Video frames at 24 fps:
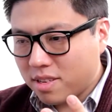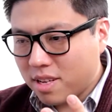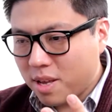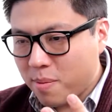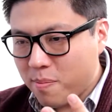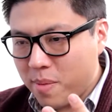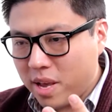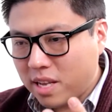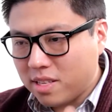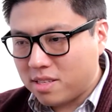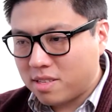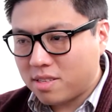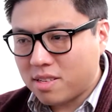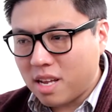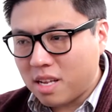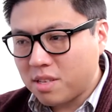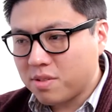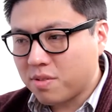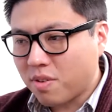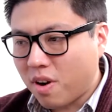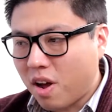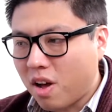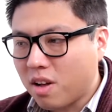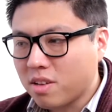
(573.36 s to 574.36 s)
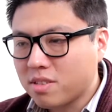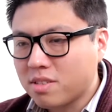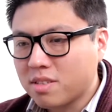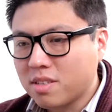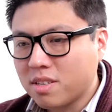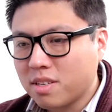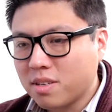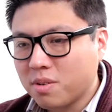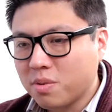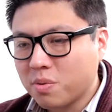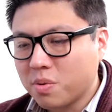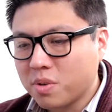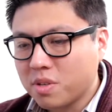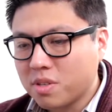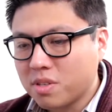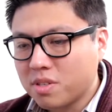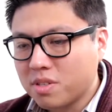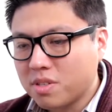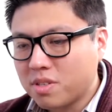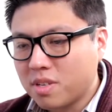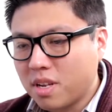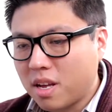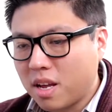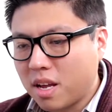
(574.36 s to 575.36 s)
it made sense for Holliston. It
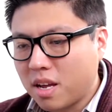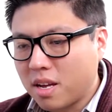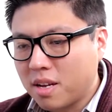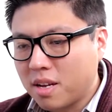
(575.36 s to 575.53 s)
was